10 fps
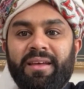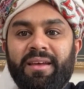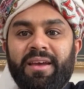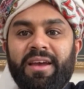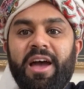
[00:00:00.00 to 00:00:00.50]

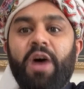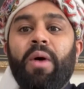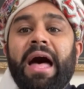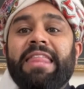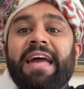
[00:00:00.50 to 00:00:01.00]

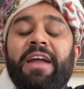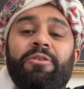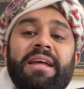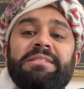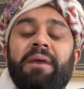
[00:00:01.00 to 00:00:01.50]
Allah
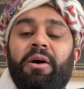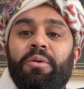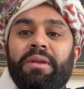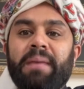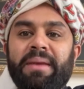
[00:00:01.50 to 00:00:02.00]

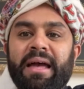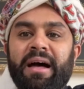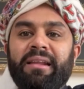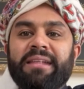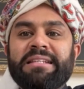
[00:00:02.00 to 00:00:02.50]

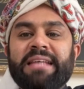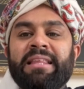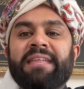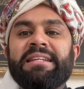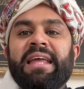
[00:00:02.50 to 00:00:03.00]
says, and
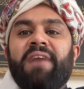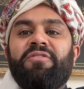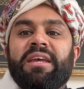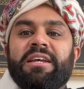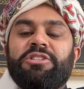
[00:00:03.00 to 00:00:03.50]
doesn't they have
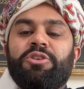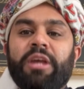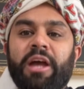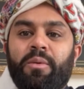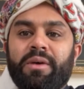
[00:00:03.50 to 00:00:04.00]
ears to
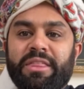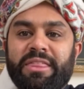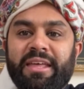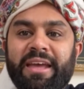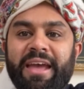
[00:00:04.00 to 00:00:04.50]
hear with?
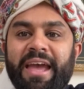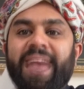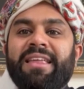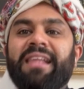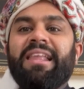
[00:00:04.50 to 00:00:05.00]
And
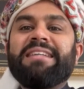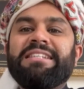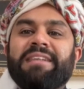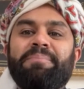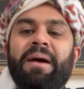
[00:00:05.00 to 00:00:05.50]
then Allah
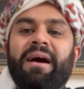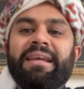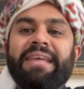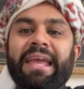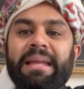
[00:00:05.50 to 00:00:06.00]
says about
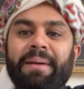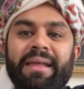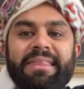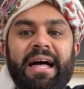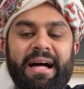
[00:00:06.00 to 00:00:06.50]
again
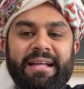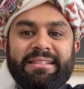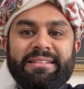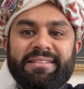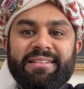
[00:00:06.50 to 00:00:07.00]
about the heart.
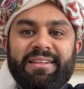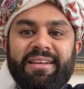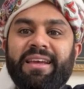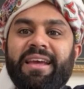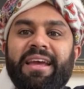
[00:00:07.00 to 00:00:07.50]

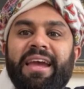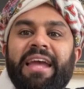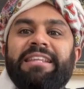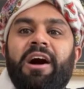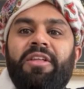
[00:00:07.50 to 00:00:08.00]

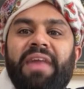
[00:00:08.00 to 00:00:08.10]
And don't they